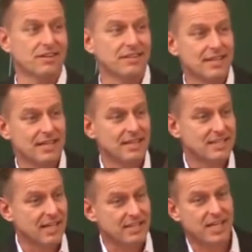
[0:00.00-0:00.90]
on
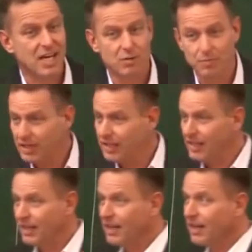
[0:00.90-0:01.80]
sales
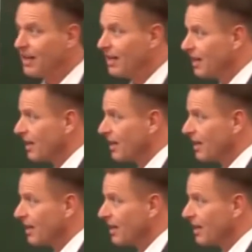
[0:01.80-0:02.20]
capability.